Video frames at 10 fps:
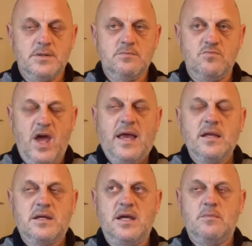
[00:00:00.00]

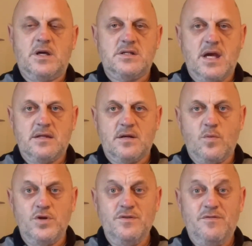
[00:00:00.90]
record keeping, etc.
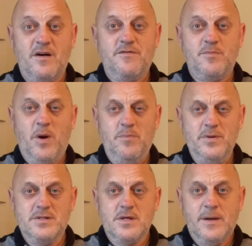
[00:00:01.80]
wasn't fit for purpose.